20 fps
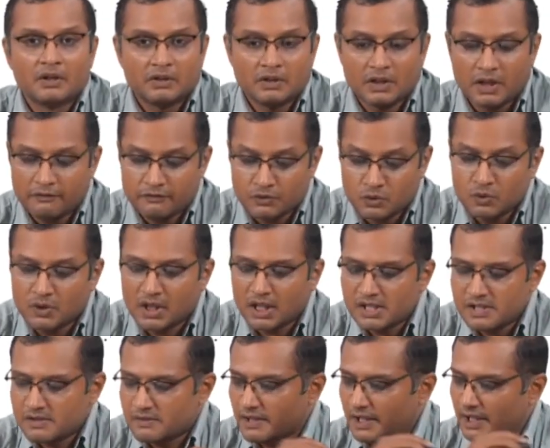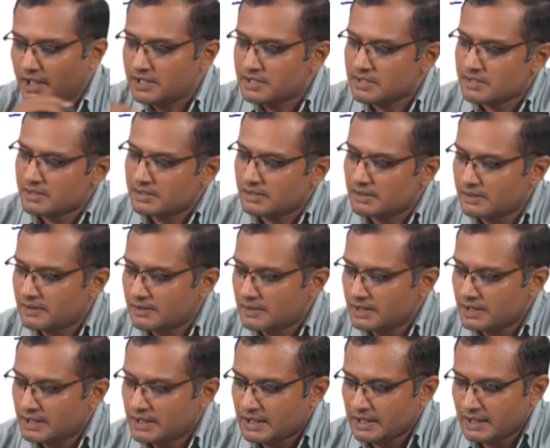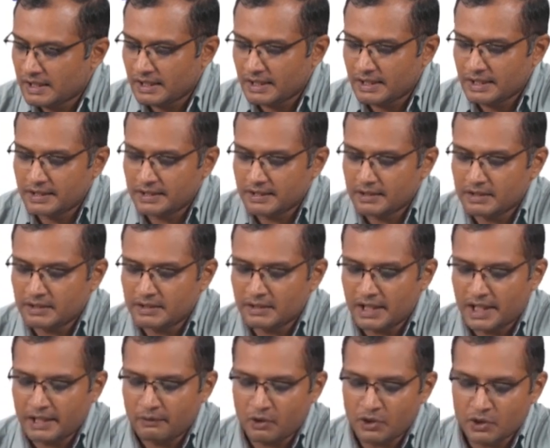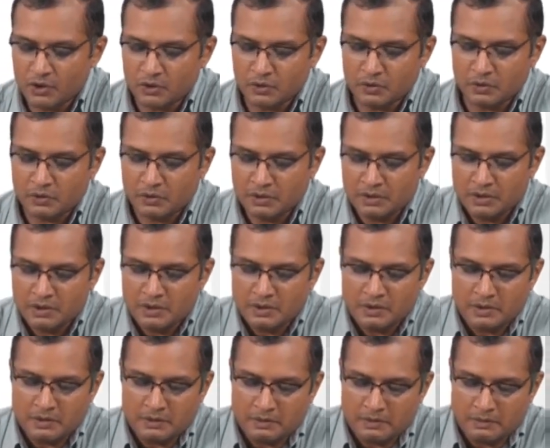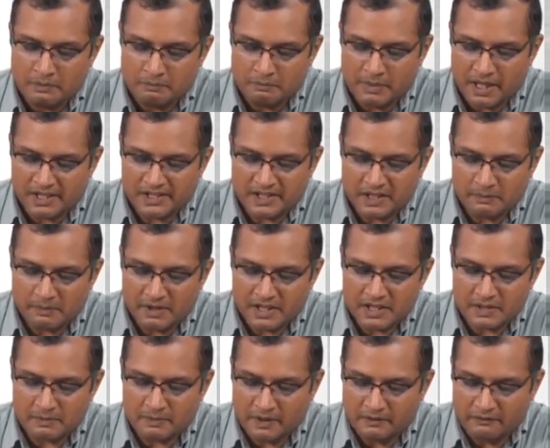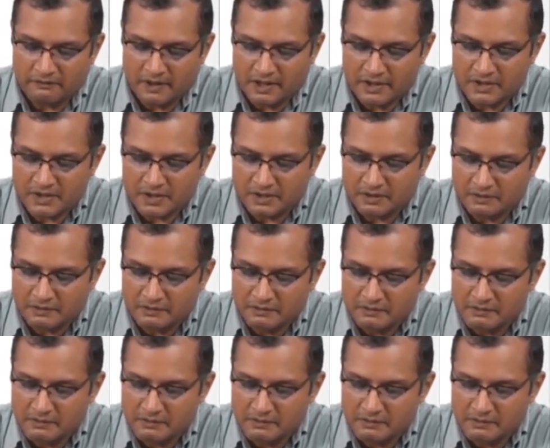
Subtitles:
Now, I have two constraints, and I want to maximize my function,